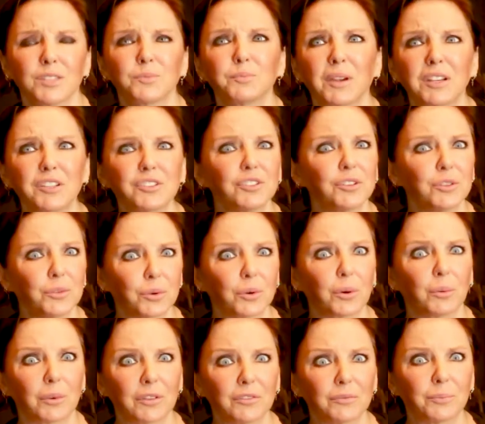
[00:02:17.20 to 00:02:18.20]
Especially
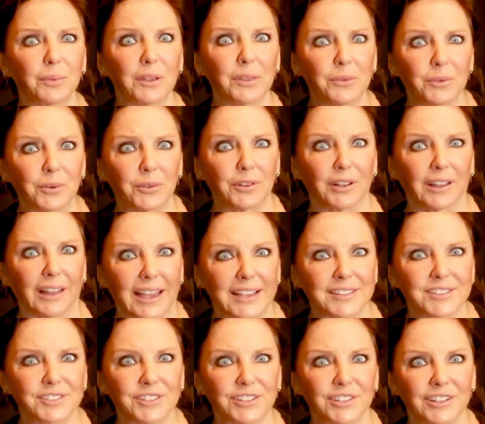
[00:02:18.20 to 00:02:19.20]
through what we've been through the
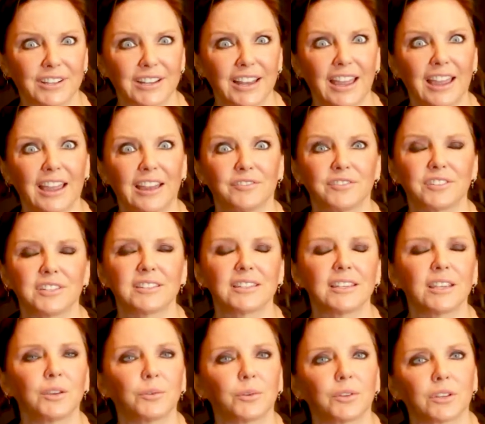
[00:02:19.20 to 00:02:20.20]
last year and a half,
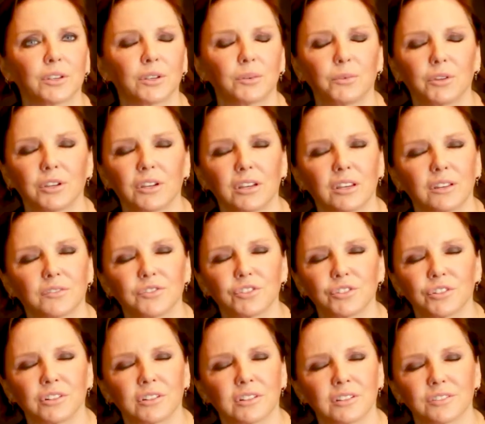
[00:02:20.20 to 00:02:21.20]
seeing what the community have
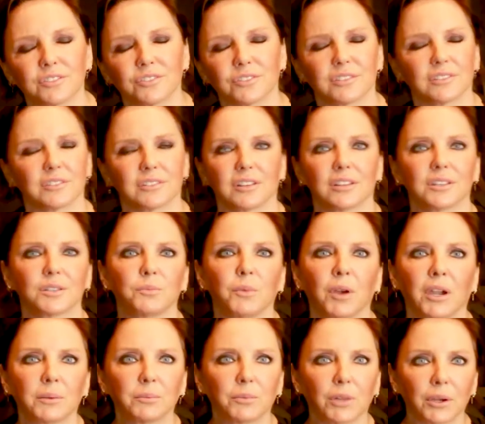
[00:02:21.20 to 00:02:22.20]
done is just, it's
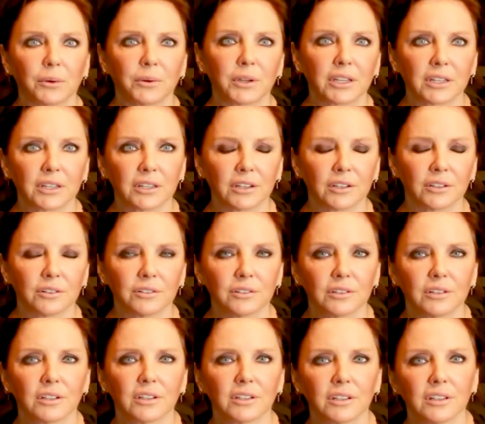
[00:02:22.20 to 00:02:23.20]
mind-blowing,
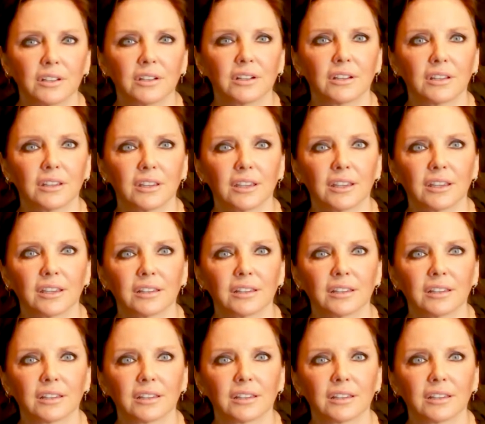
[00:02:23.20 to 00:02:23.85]
Yeah.